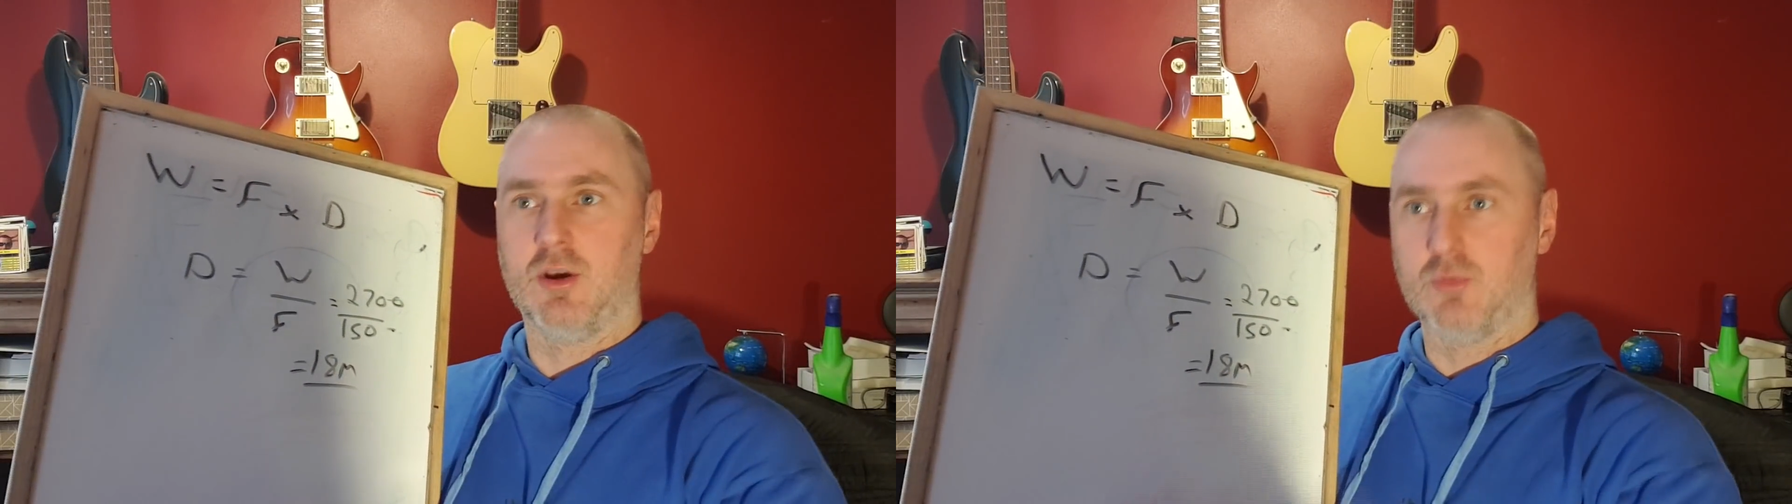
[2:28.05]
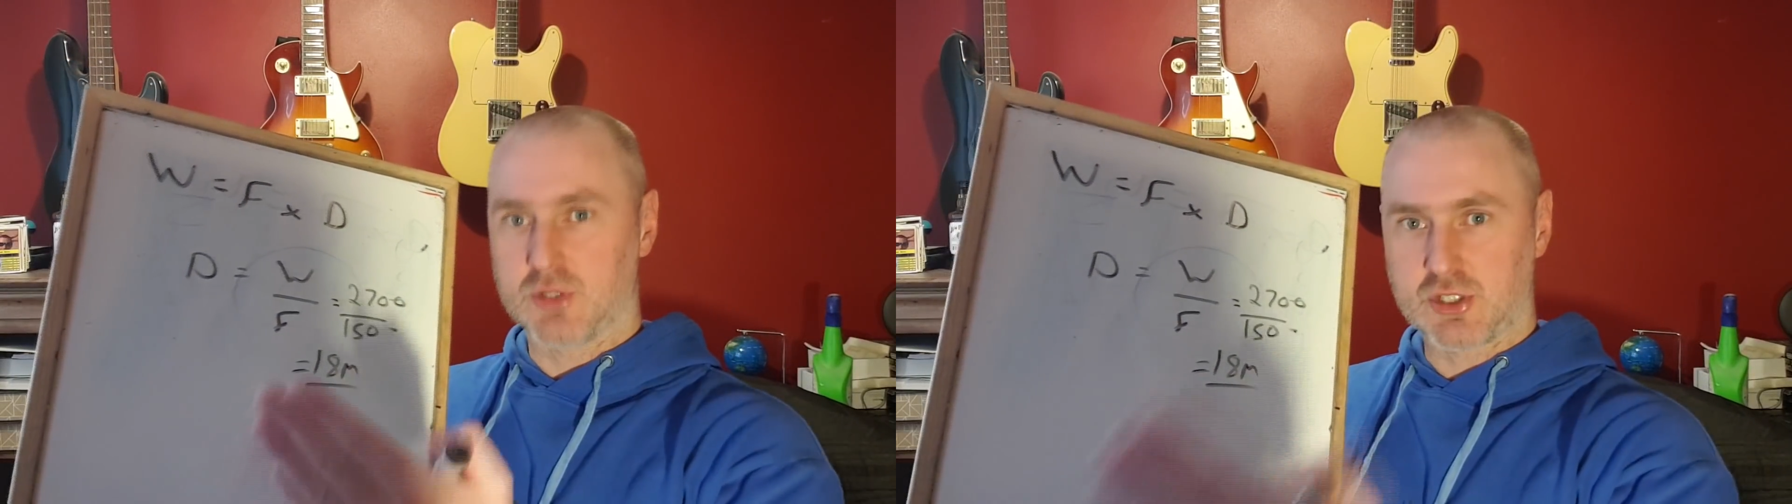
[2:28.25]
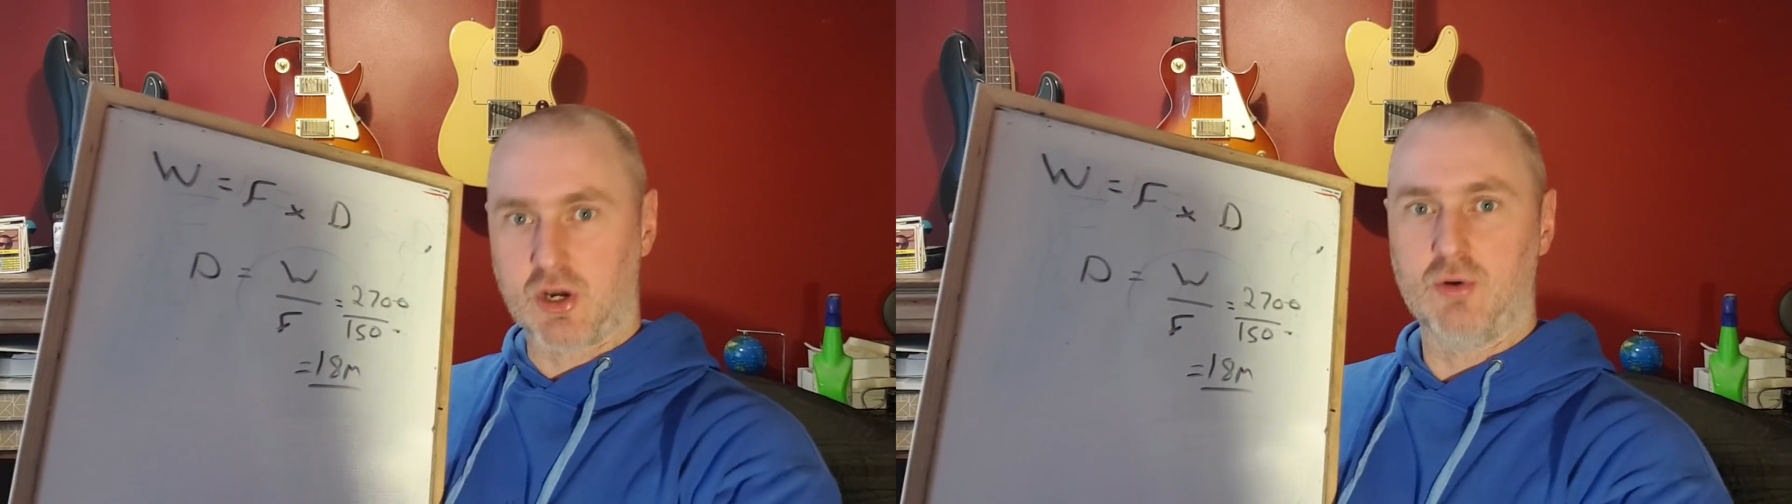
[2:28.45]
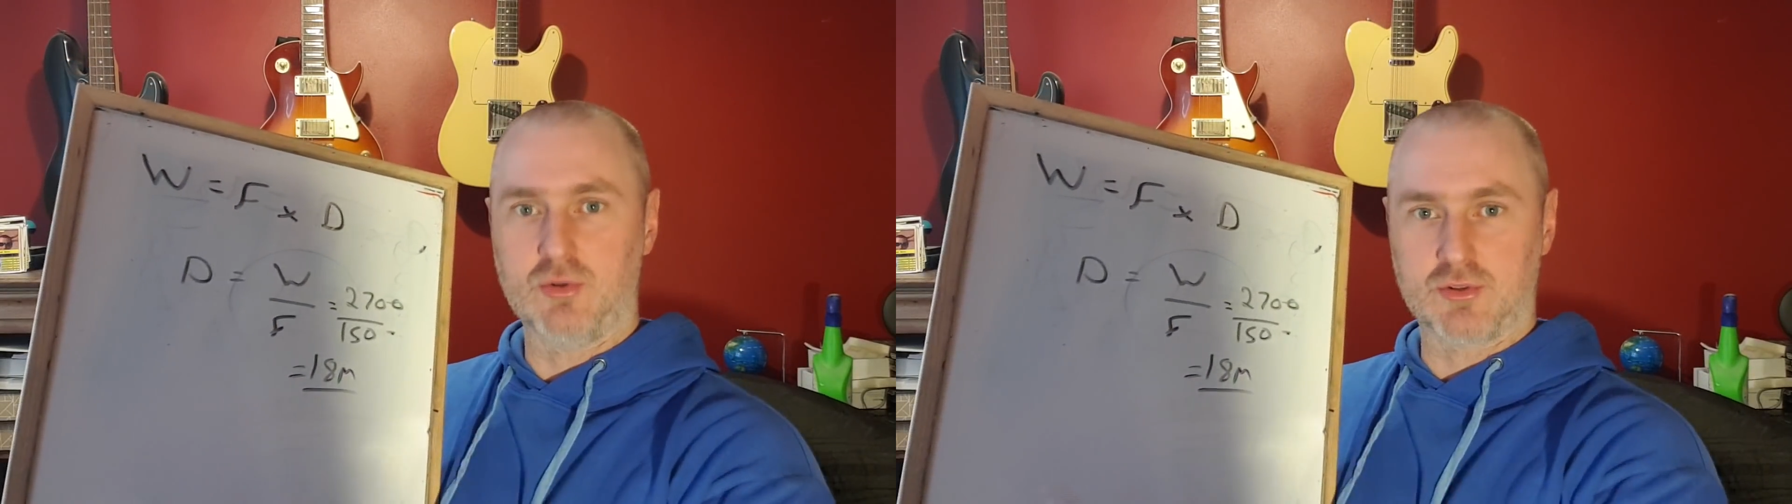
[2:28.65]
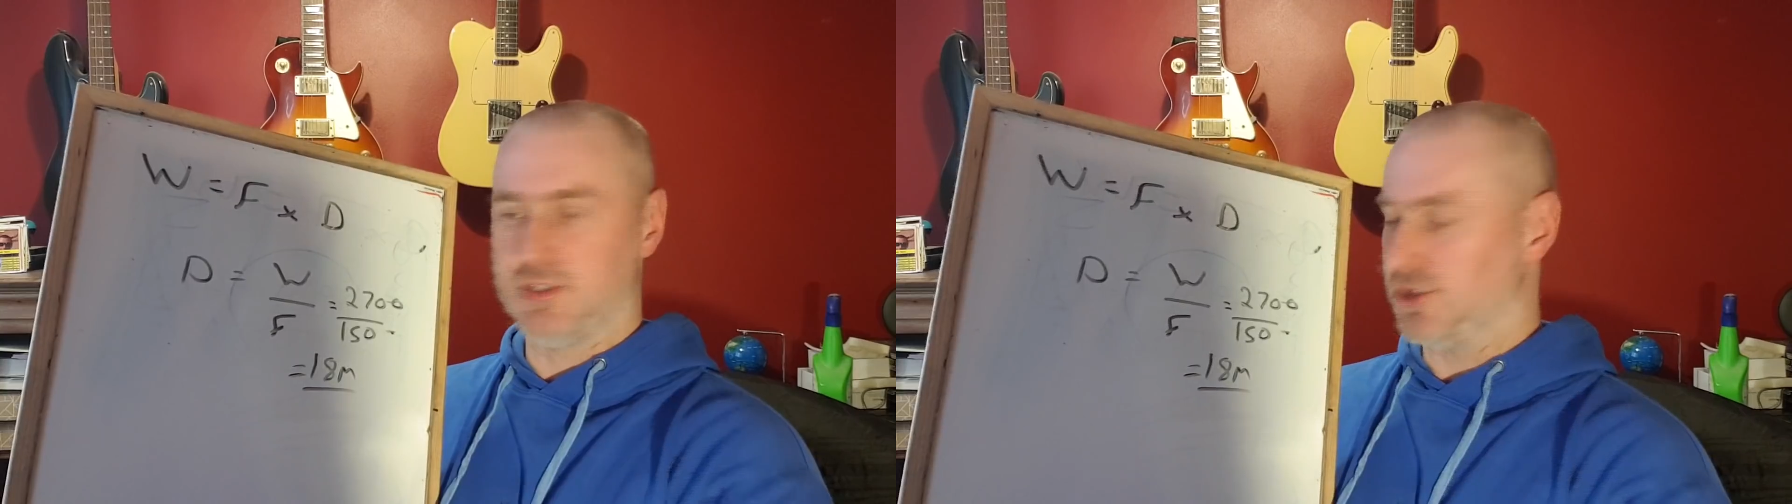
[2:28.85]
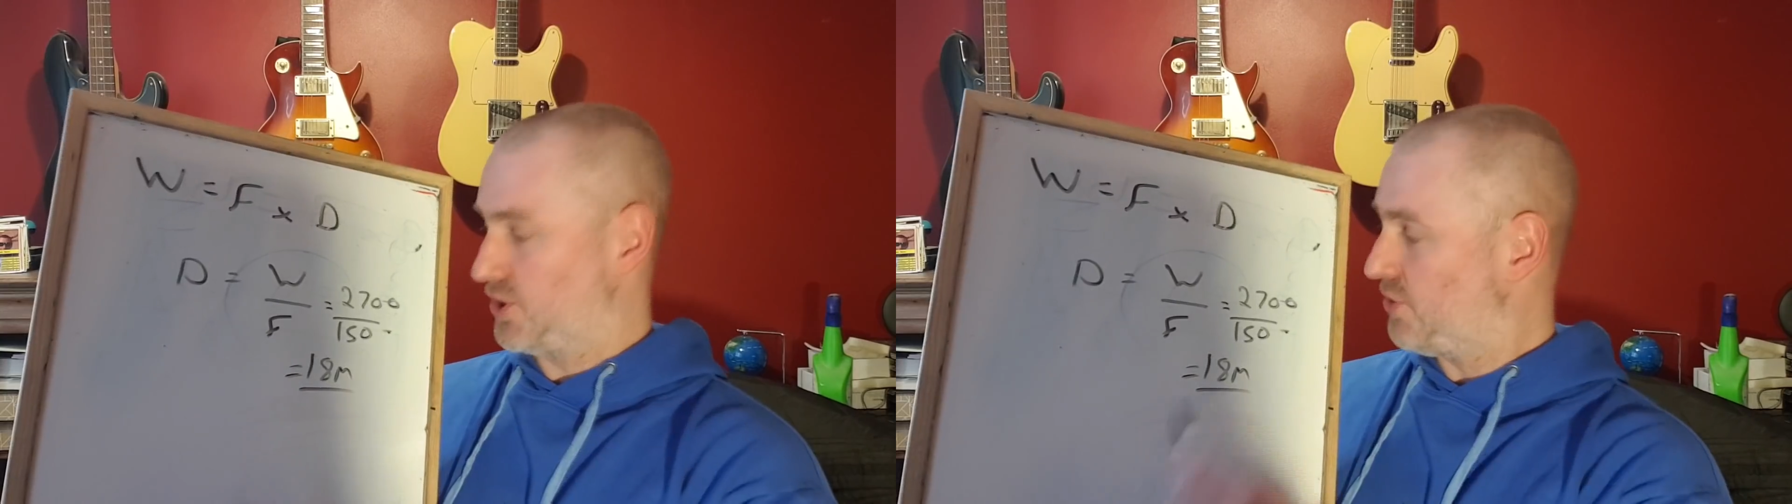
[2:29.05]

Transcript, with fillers: we're told that